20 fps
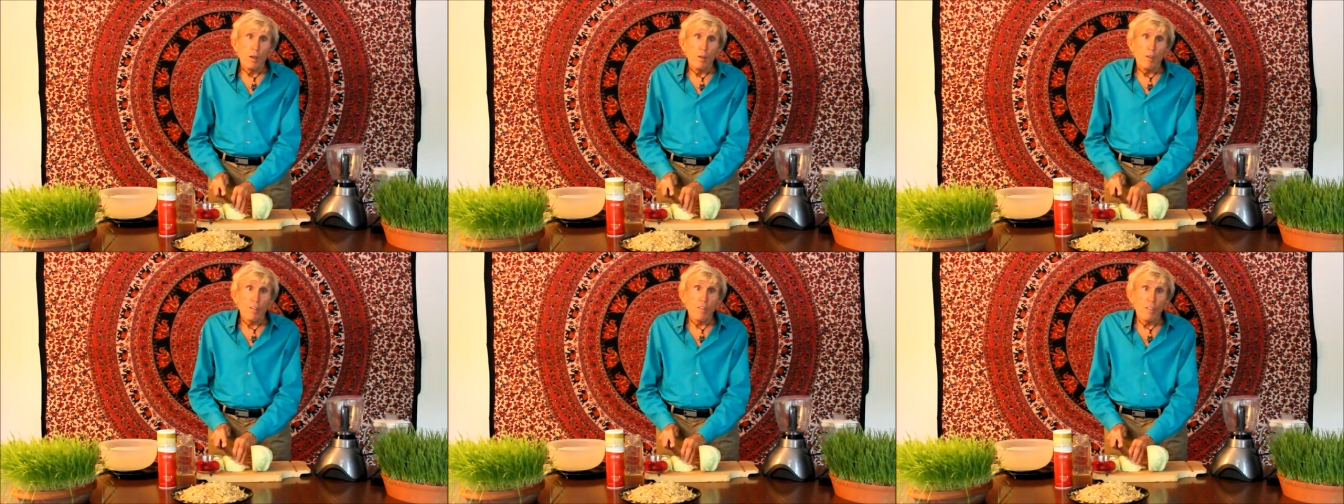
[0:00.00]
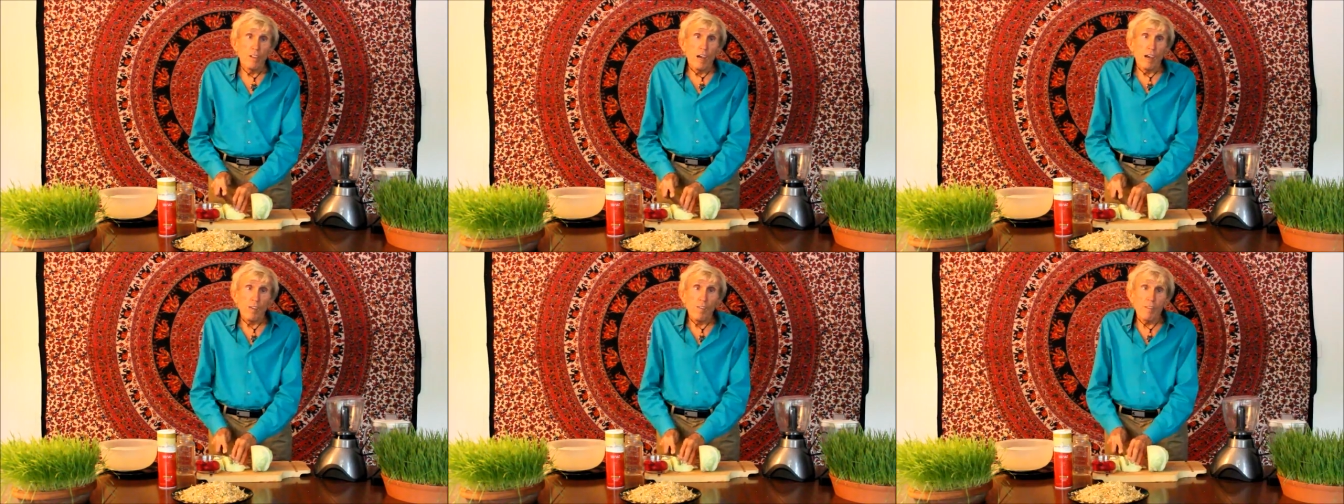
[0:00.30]

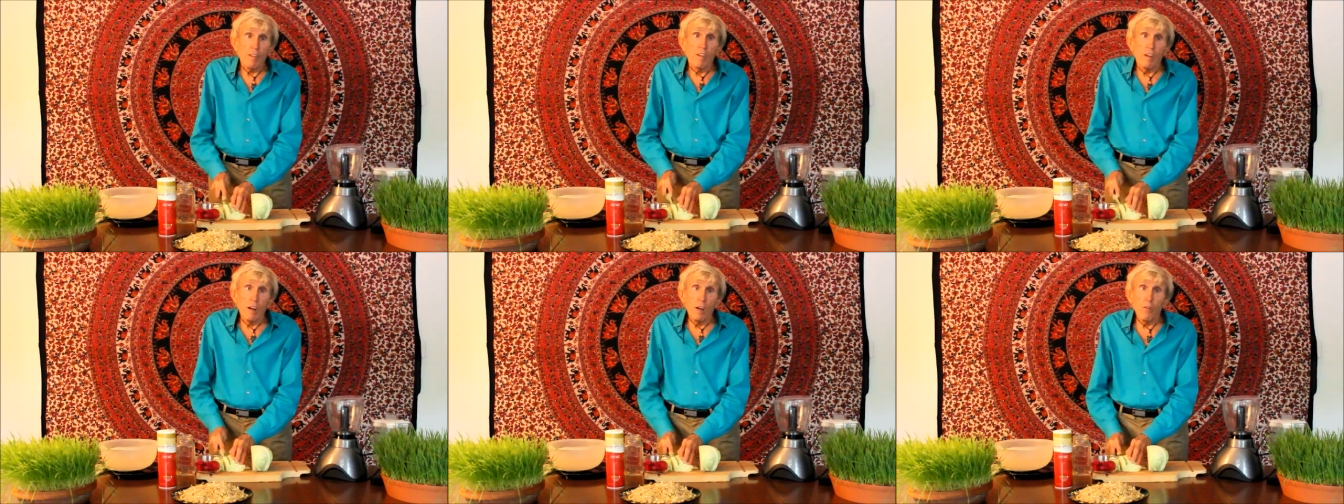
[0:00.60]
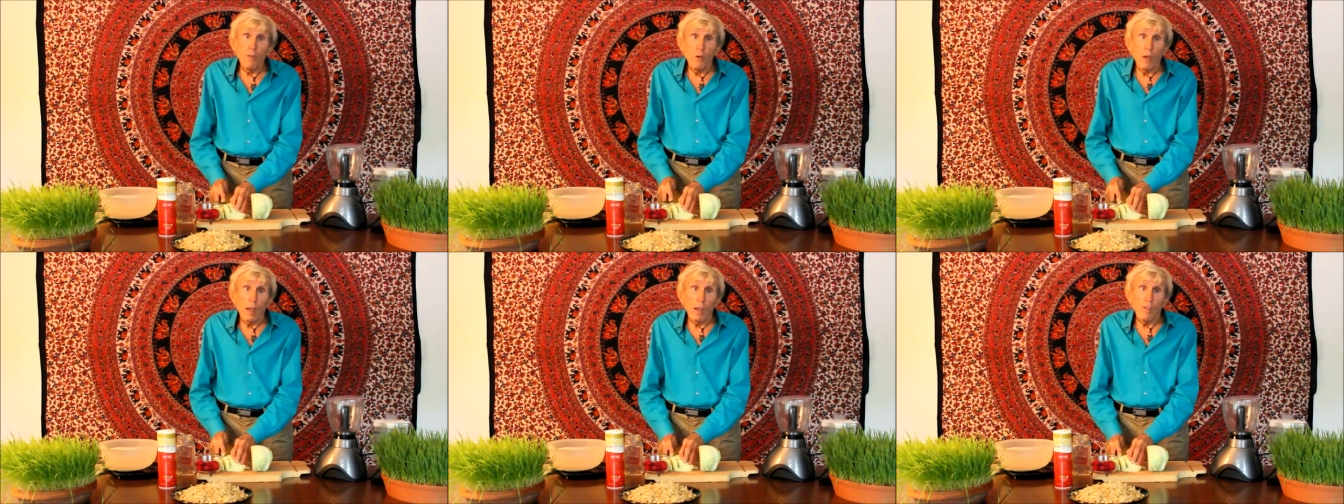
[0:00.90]
Slice it
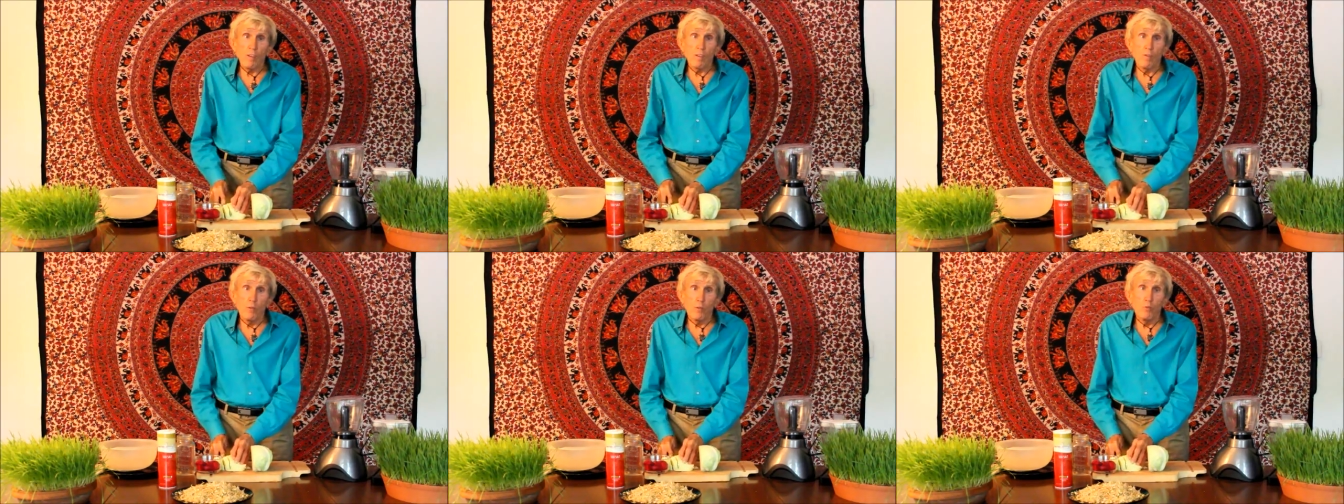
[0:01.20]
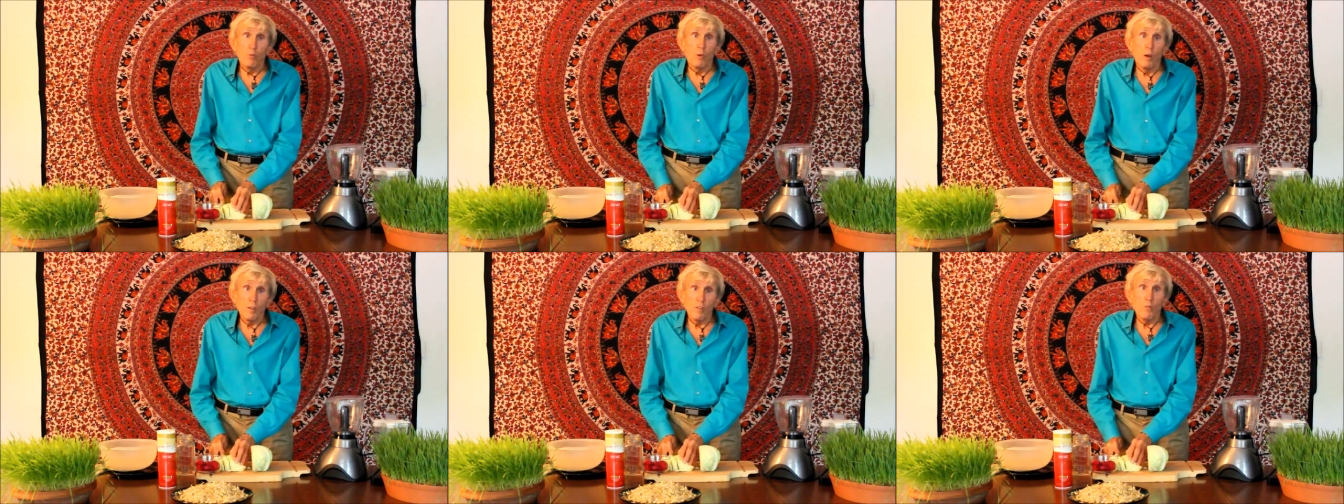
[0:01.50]
up as if
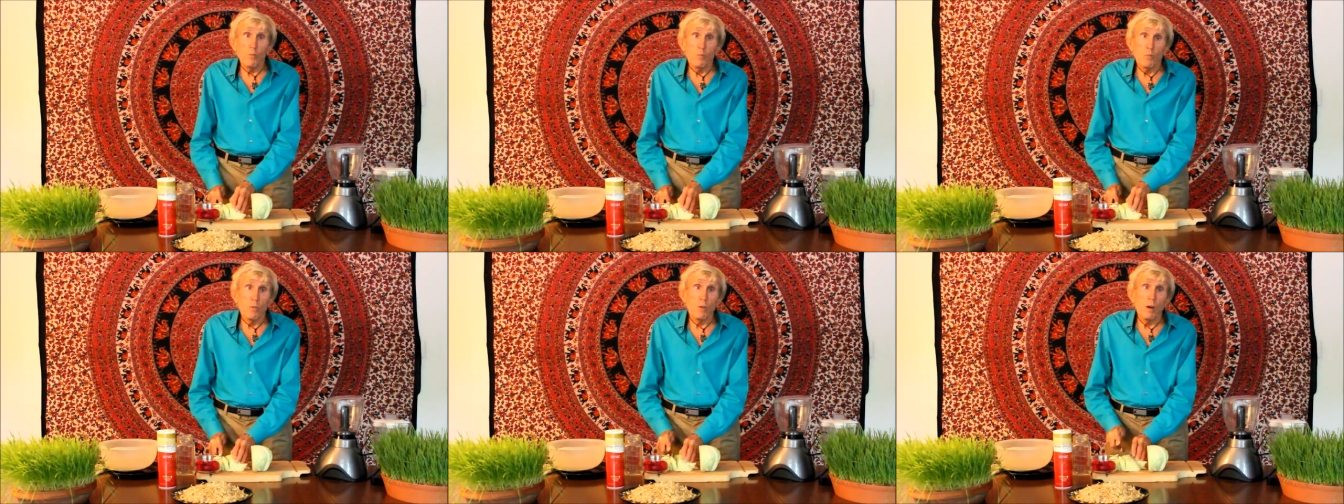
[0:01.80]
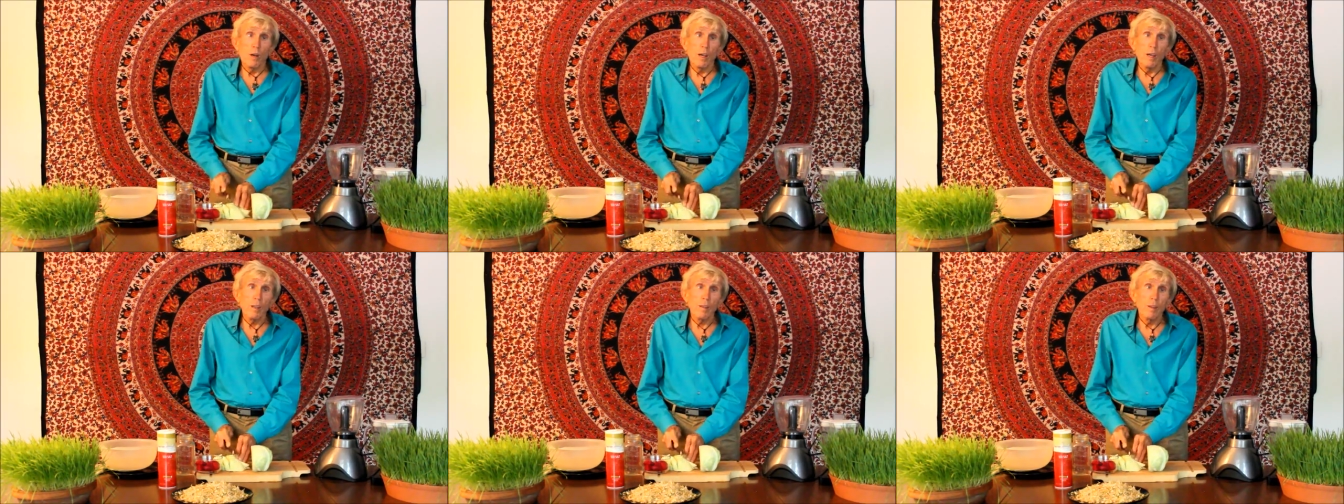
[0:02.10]
it was
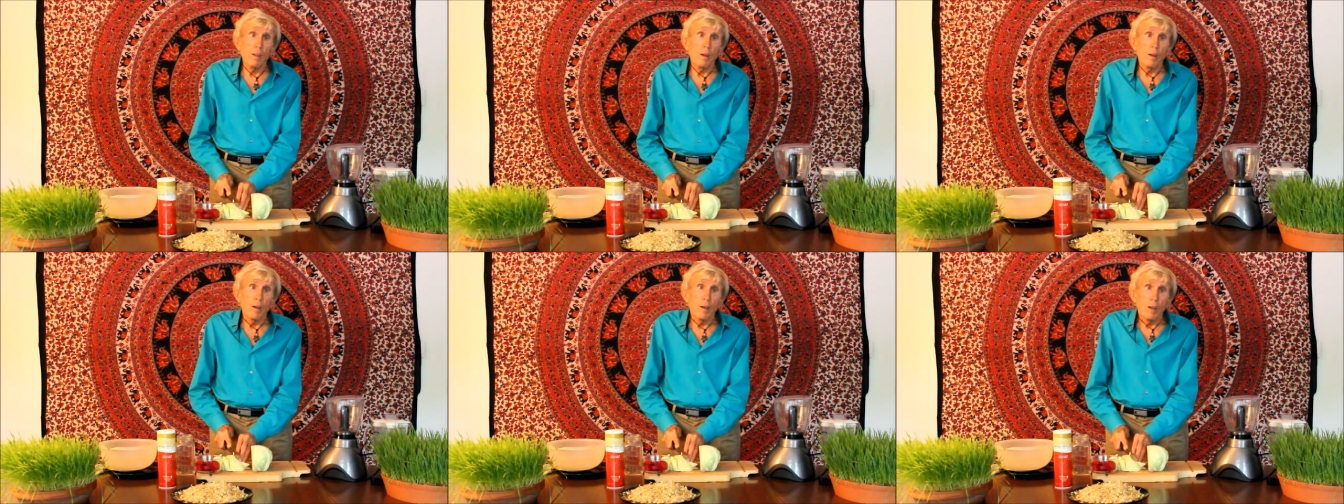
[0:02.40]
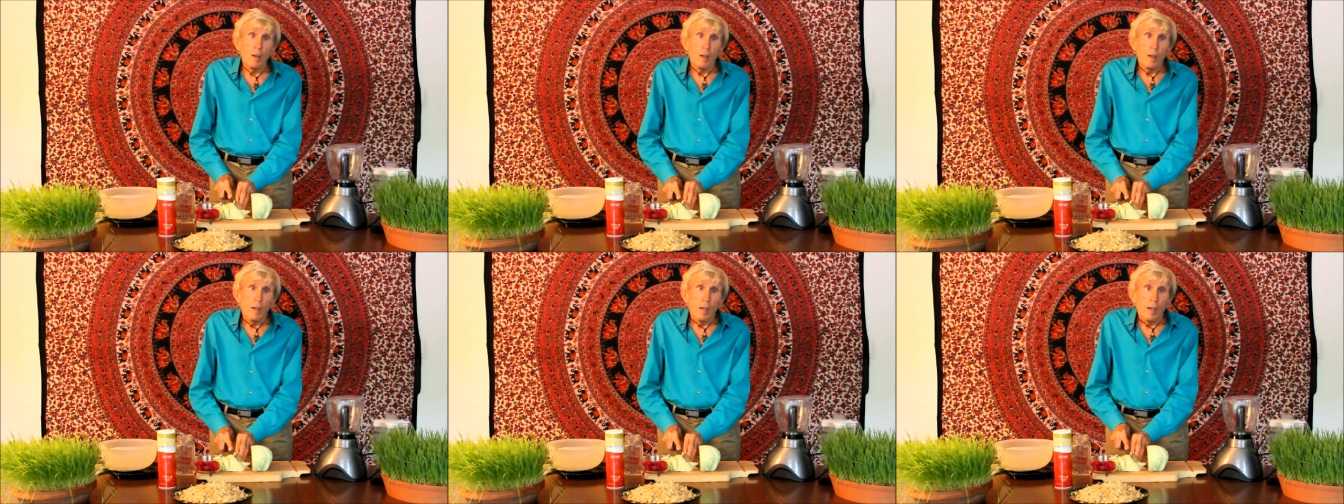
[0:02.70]
bread,
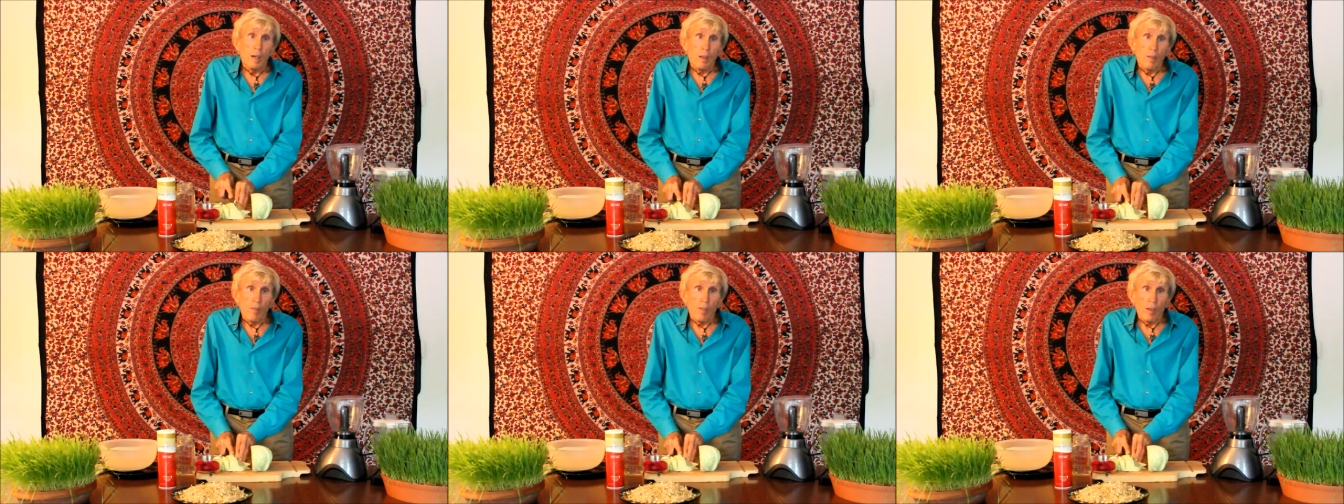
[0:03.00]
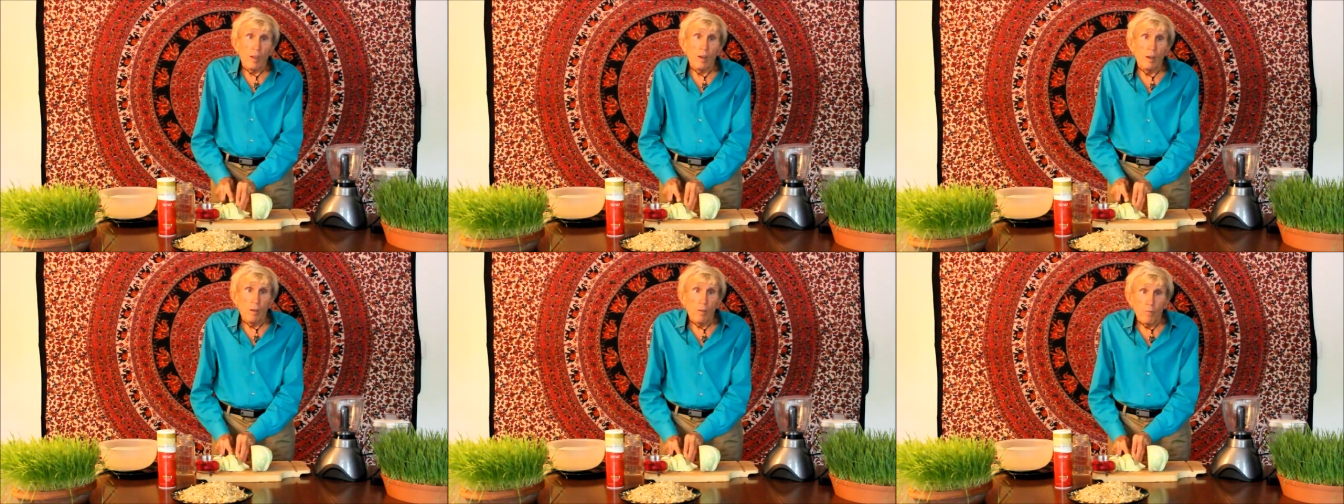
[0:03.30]
and
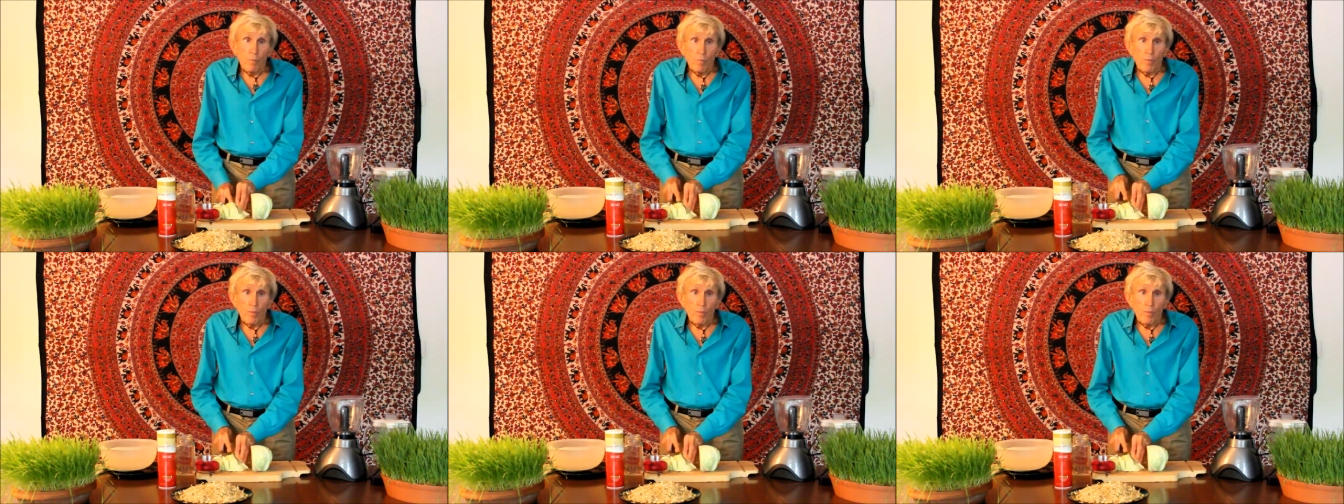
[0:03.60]
then